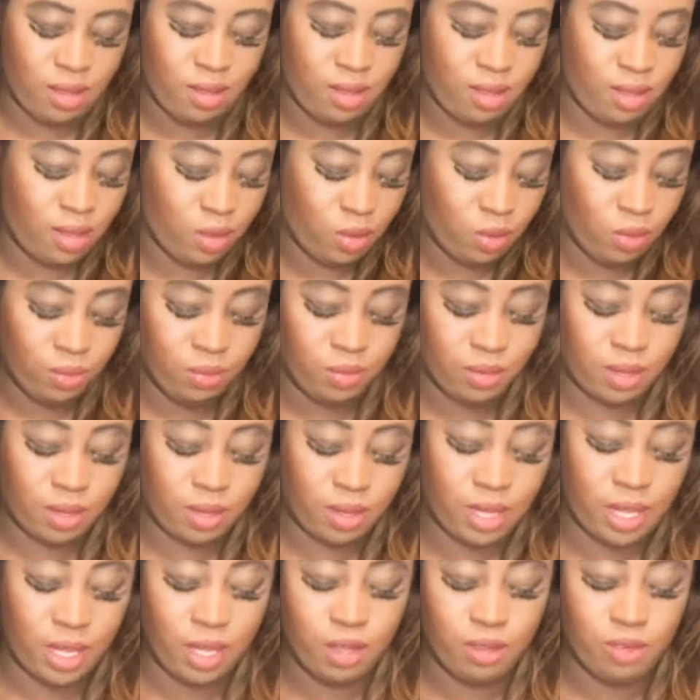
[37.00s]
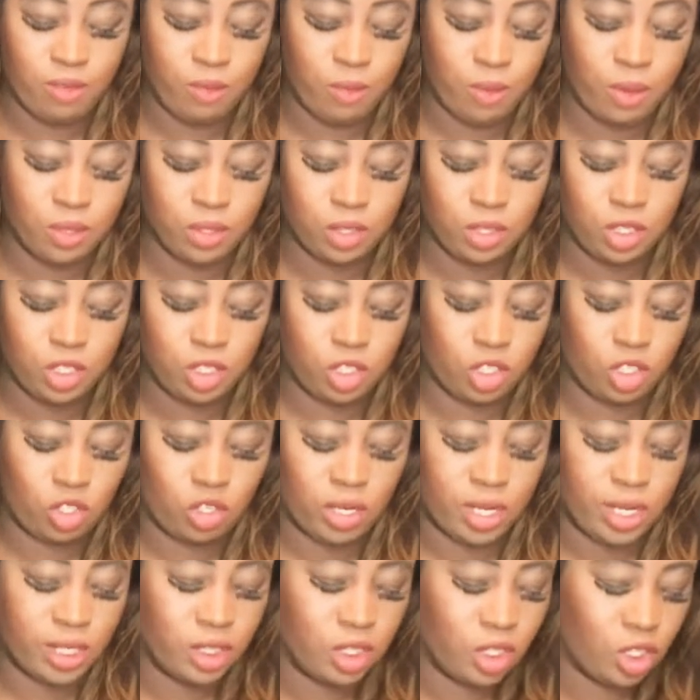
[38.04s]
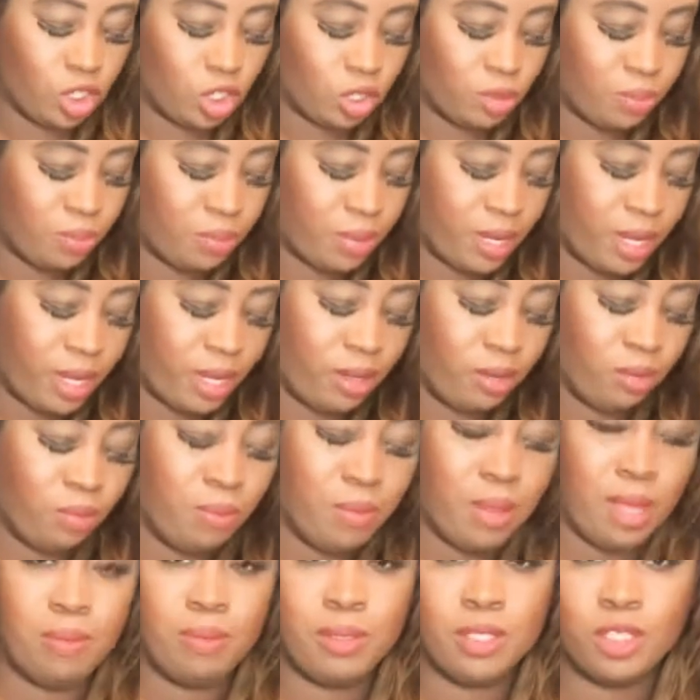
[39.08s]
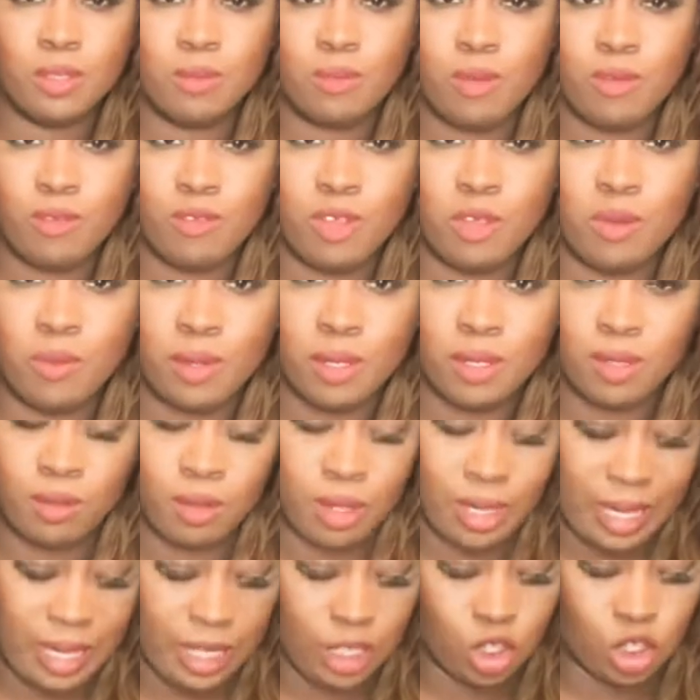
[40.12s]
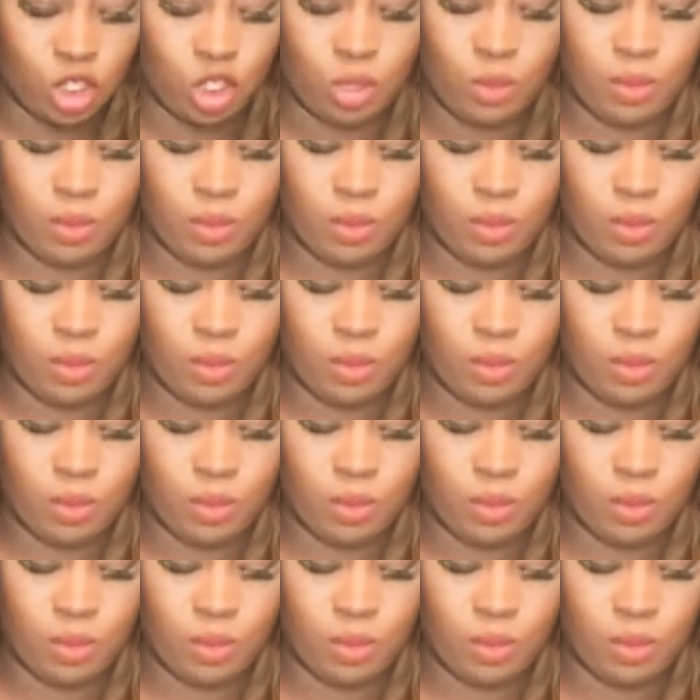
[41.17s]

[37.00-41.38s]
Oh, the King of Wands has tried to jump out. Maybe some of you are linked to a